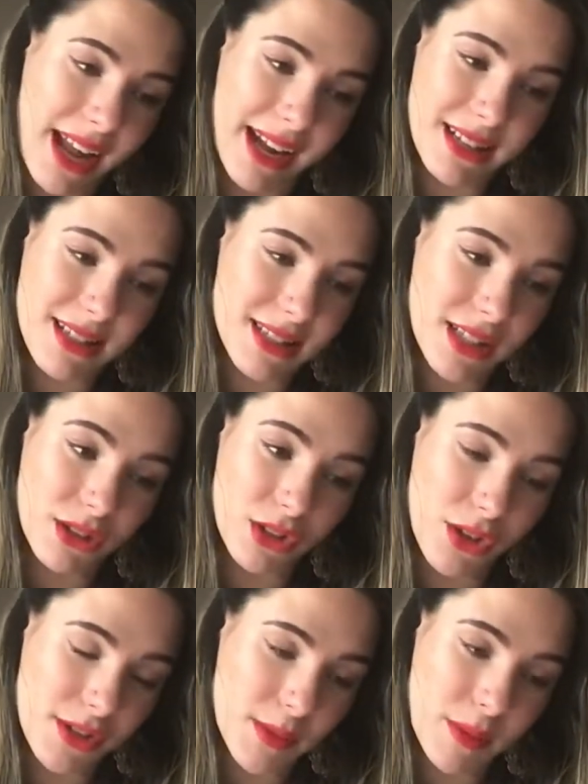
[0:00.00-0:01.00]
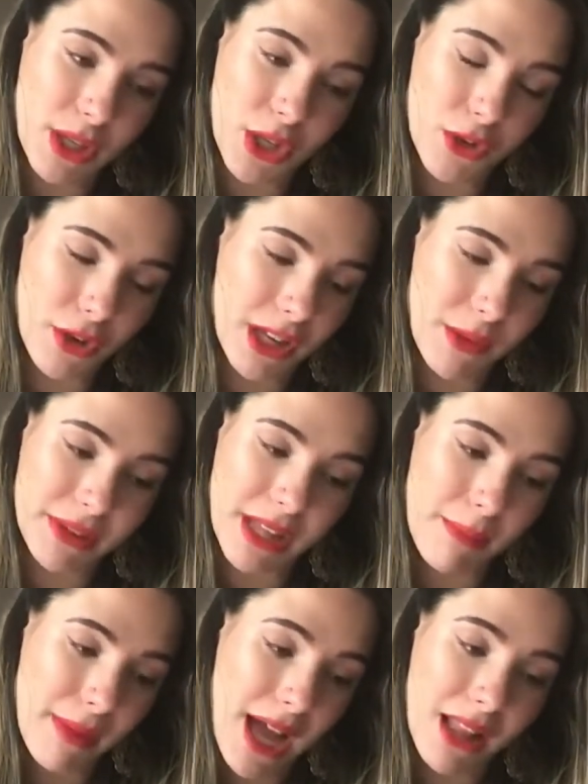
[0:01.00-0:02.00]
I can see looks being created with
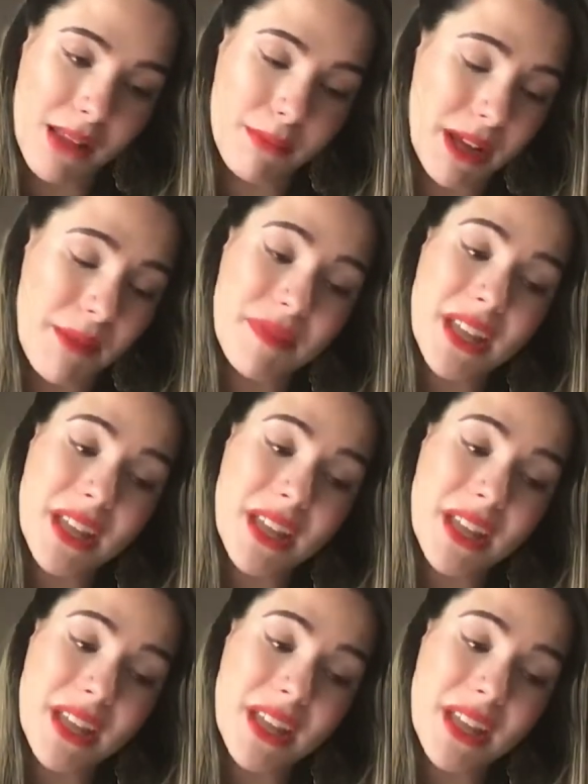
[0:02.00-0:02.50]
that palette, but